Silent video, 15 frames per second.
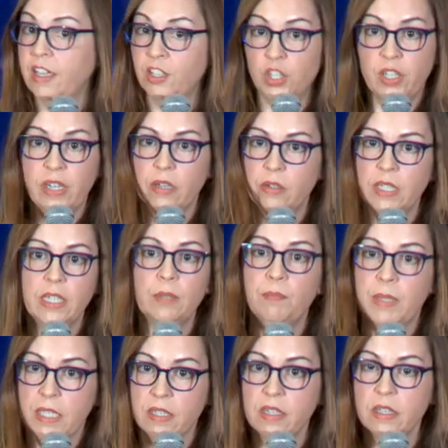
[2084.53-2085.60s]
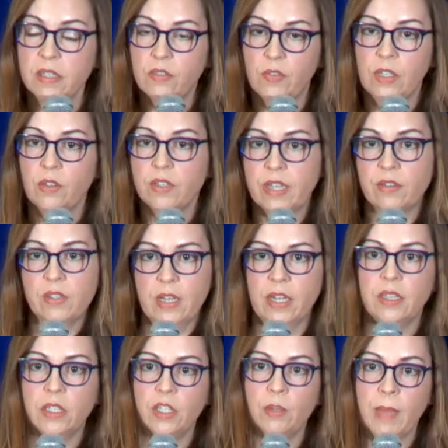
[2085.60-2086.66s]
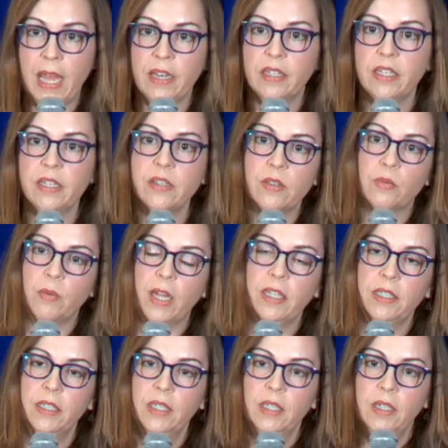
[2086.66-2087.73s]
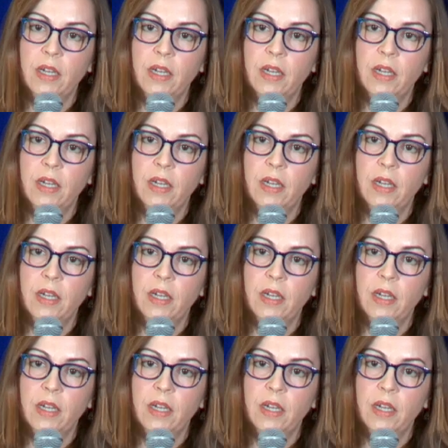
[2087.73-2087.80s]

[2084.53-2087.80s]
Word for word: engineering, business, fields outside the humanities, right?